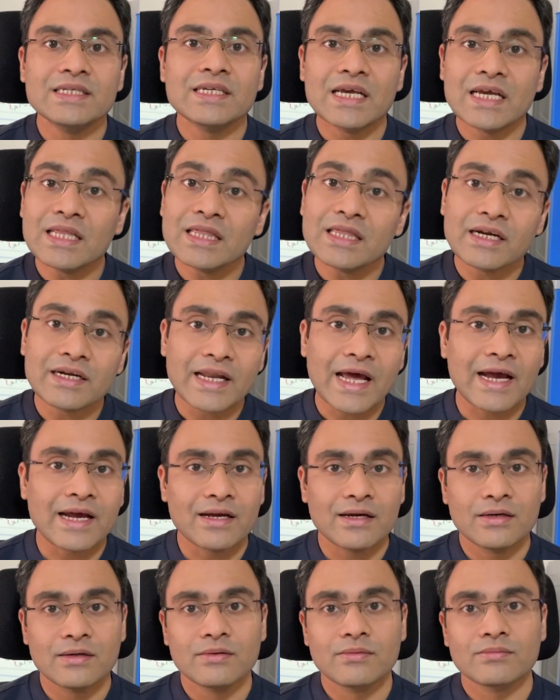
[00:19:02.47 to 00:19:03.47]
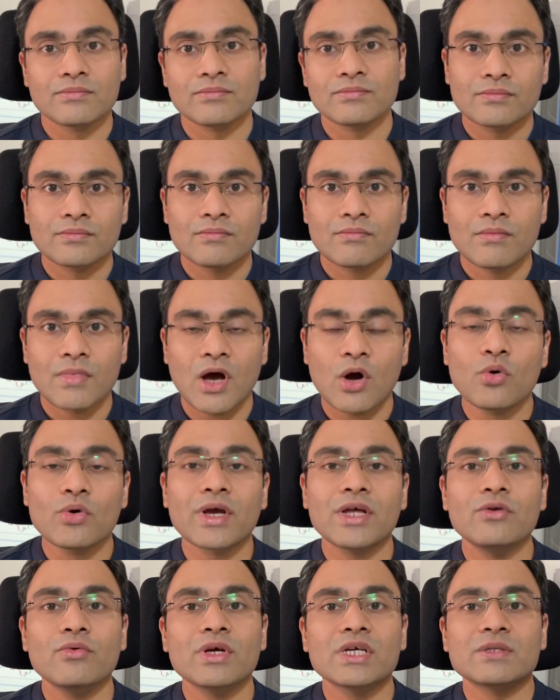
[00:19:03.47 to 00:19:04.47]
in the tank. How
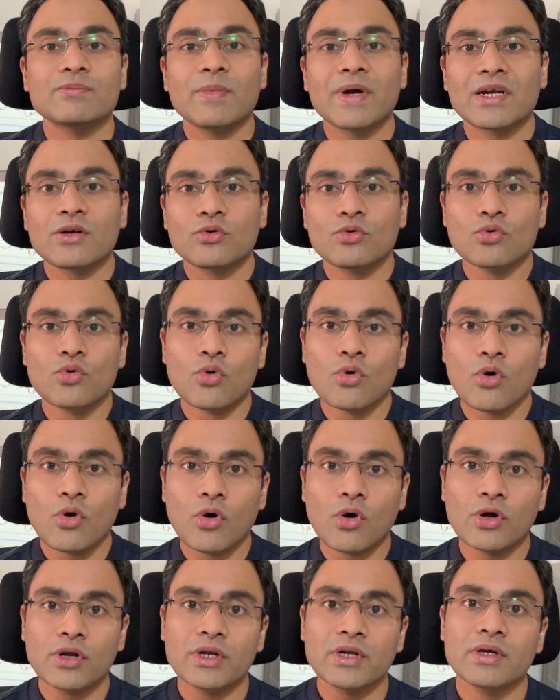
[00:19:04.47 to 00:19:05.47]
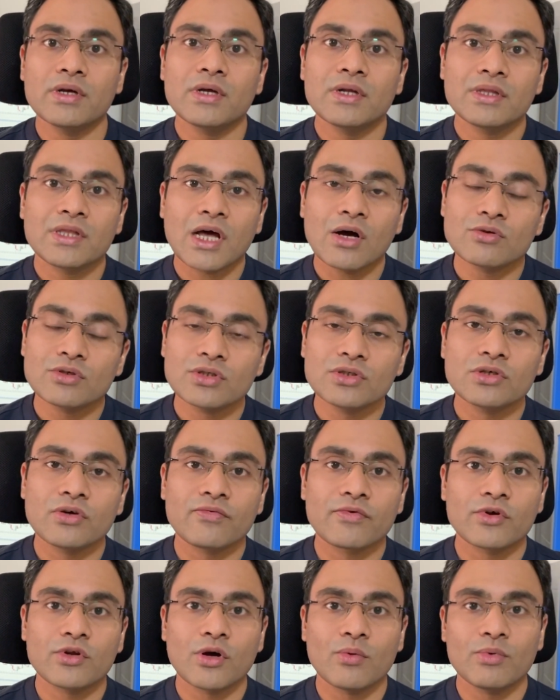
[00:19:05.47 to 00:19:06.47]
can you expect to go on thousands of
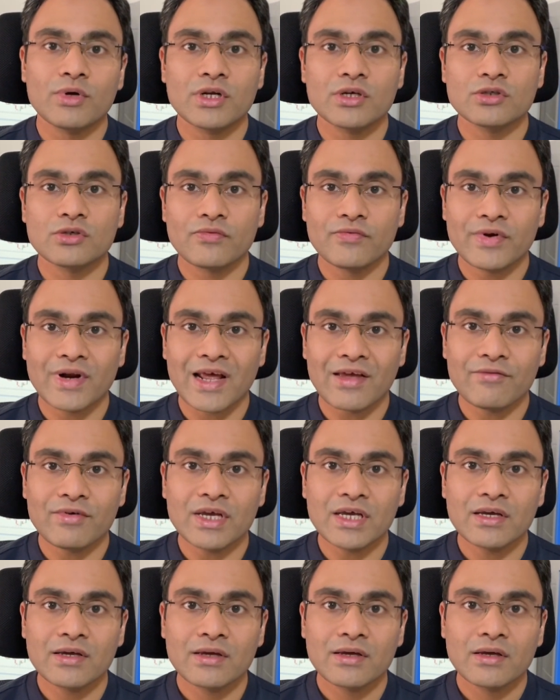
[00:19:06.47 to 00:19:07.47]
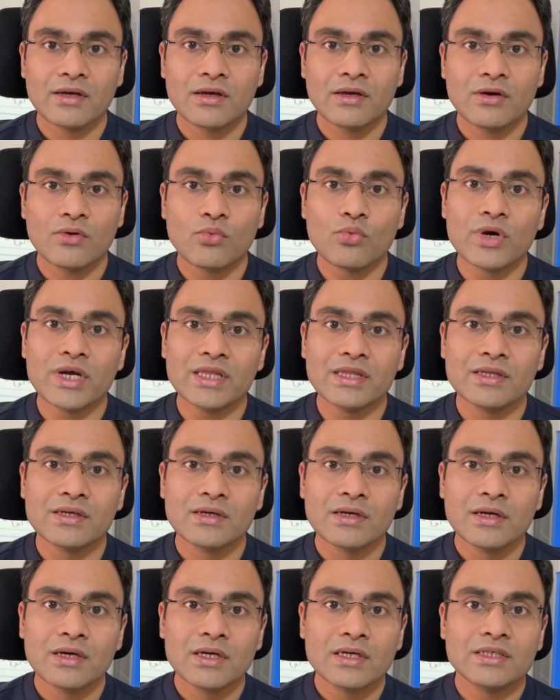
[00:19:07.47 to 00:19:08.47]
kilometers of driving with
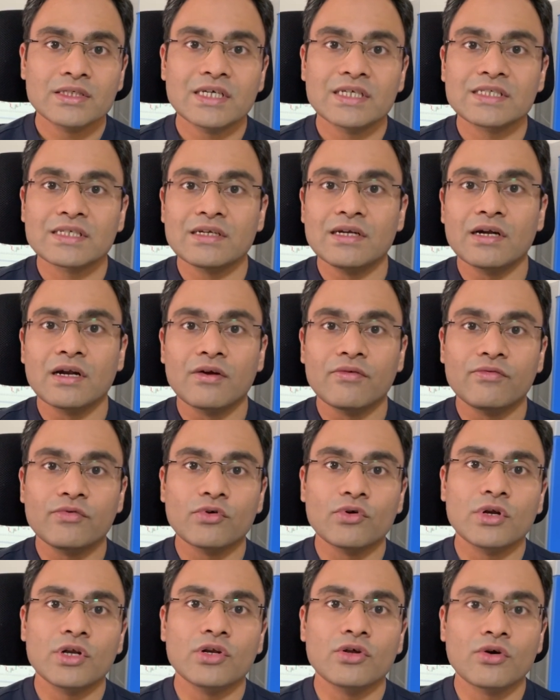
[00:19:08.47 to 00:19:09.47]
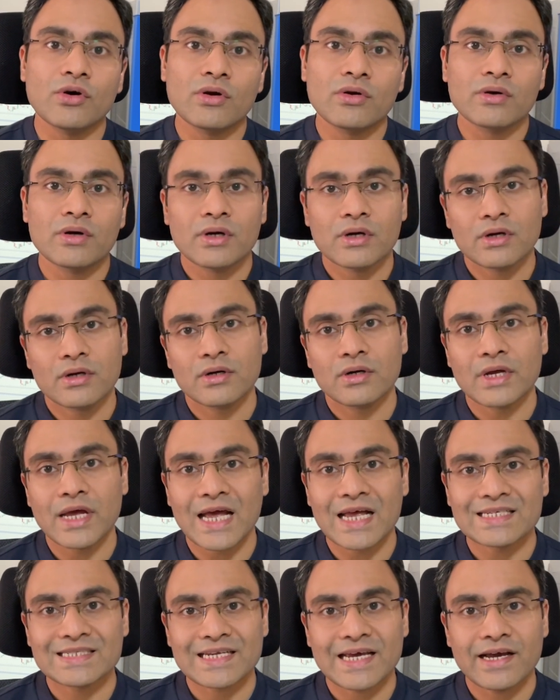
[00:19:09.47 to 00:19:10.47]
just a little fuel in your
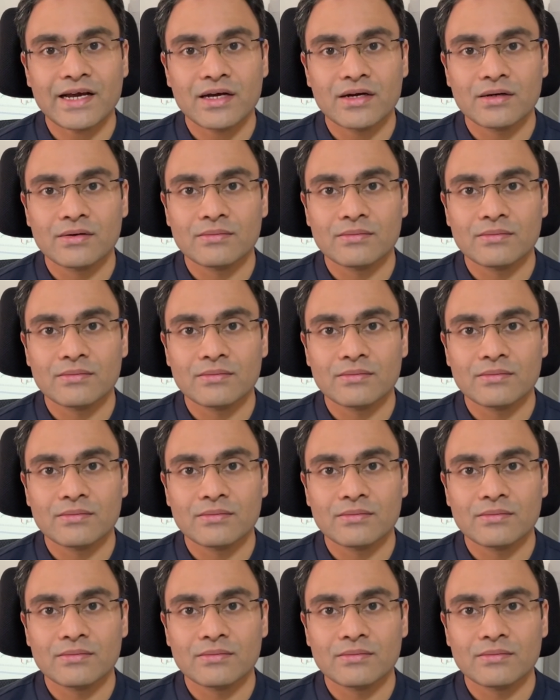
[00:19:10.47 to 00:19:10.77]
gas tank?